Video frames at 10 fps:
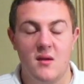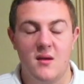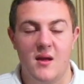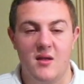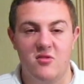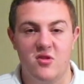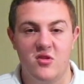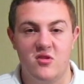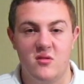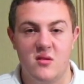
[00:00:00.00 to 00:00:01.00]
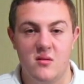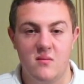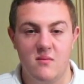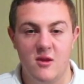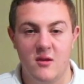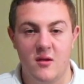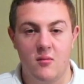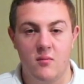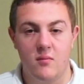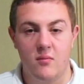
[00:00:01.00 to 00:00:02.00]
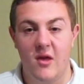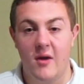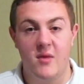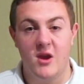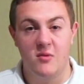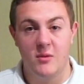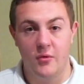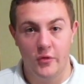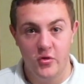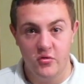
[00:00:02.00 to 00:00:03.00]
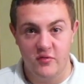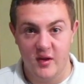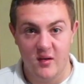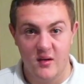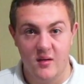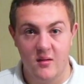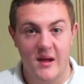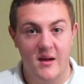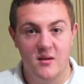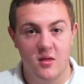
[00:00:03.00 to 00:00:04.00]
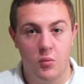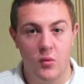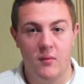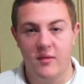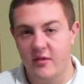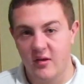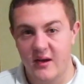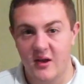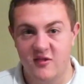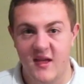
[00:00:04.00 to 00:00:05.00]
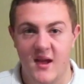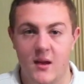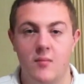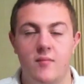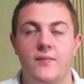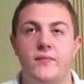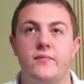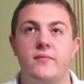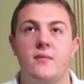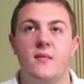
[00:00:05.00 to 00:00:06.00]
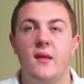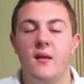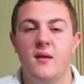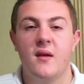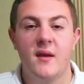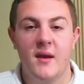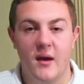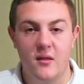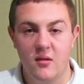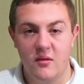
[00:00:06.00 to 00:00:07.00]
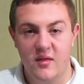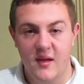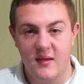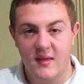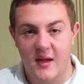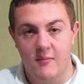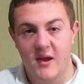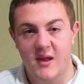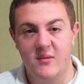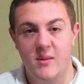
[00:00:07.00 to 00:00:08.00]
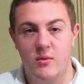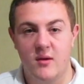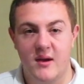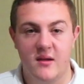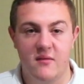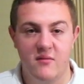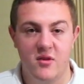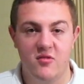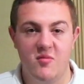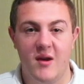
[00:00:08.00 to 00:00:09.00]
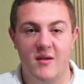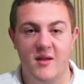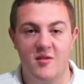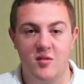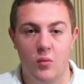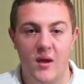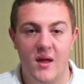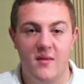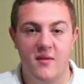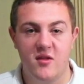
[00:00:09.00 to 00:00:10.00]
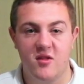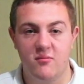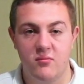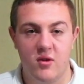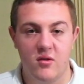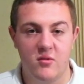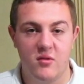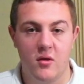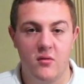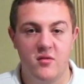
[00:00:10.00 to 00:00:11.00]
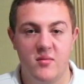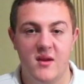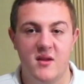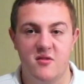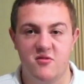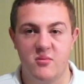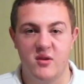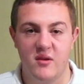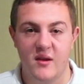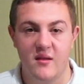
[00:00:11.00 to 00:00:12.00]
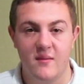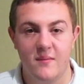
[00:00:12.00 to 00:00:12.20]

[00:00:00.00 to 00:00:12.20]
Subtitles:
it's just, not many people do fear it, or not to the point that they're kind of sane. Another thing that many people are kind of confused about is the way that this is going to be distributed,